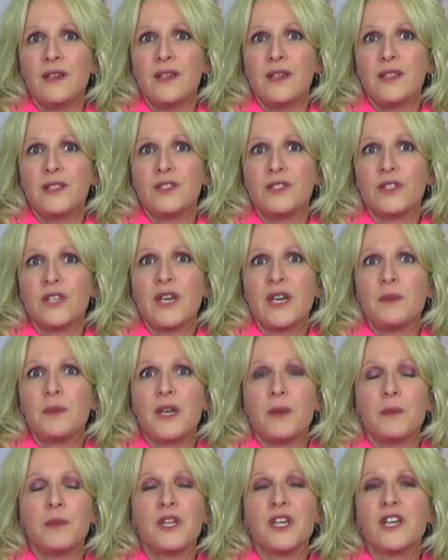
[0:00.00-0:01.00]
So again,
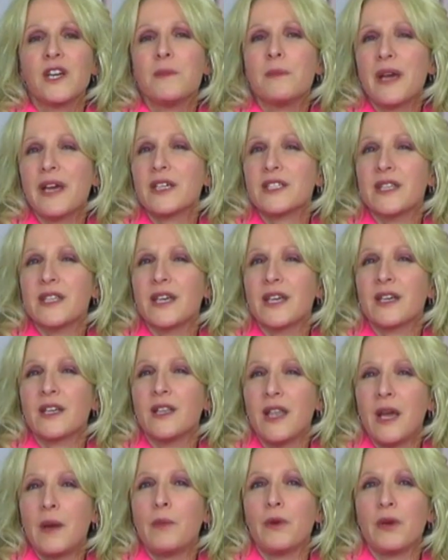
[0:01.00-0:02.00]
I'm going to come back to that
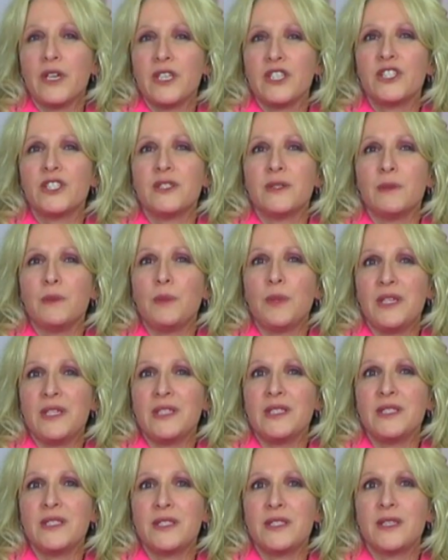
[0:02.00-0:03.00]
collaboration
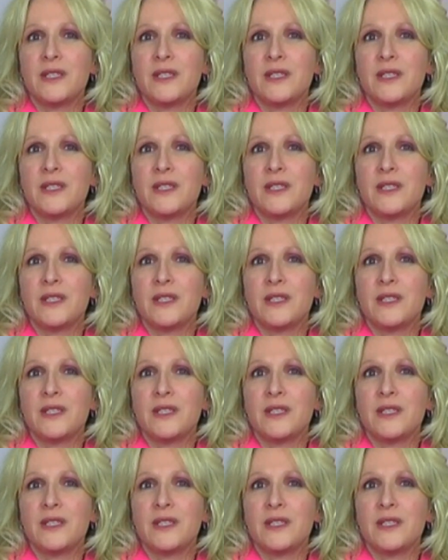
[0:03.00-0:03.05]
piece,